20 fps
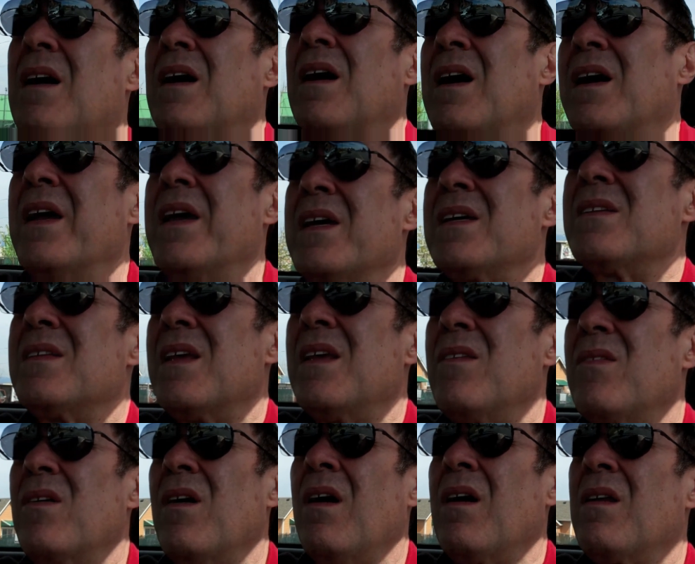I guess they
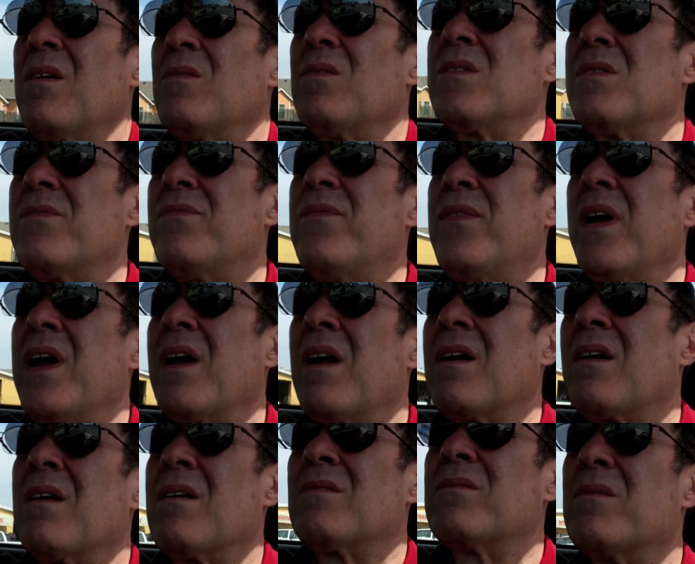thought it was
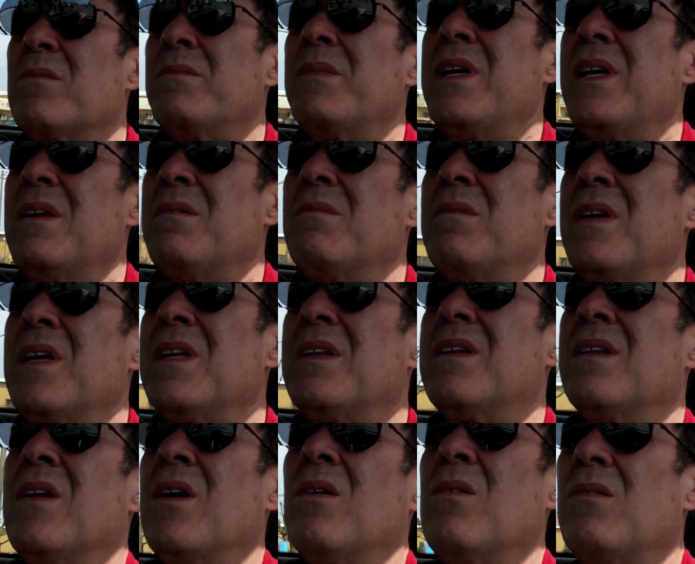fair for me to get
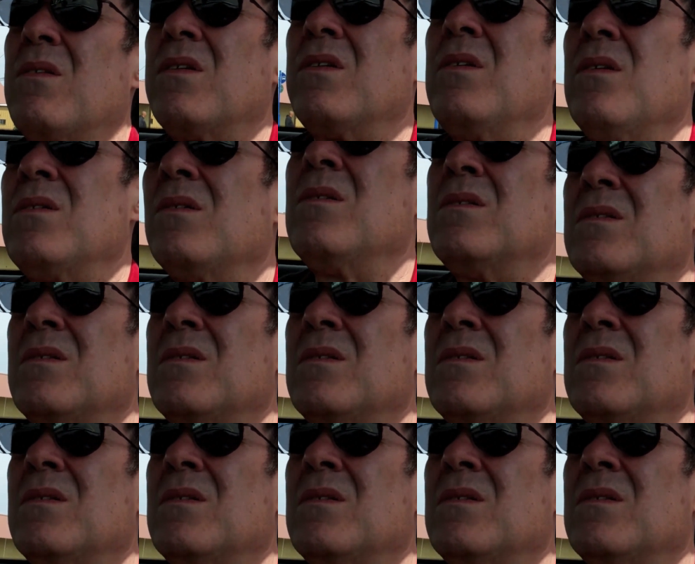to know too.